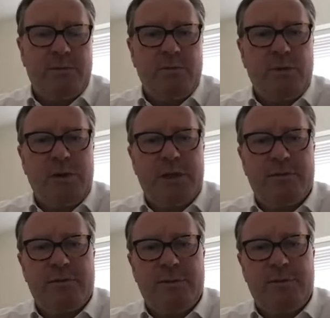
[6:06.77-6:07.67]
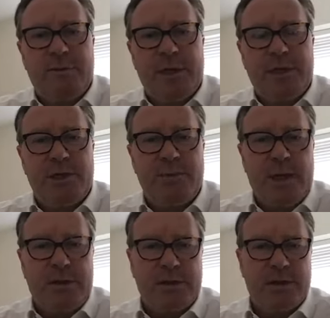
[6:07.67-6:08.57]
will give them information
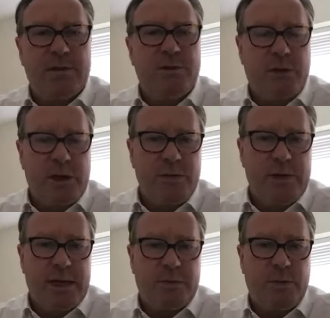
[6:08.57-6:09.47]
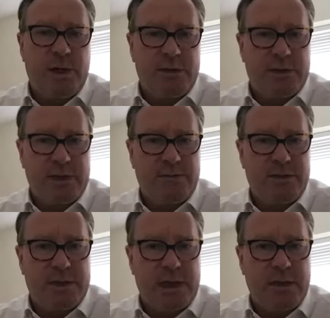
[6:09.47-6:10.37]
about not only what else is for
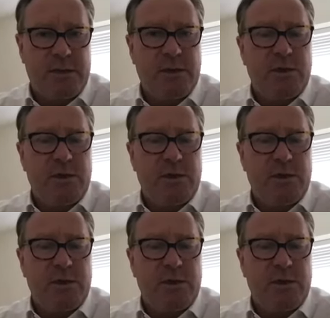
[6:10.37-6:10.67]
sale,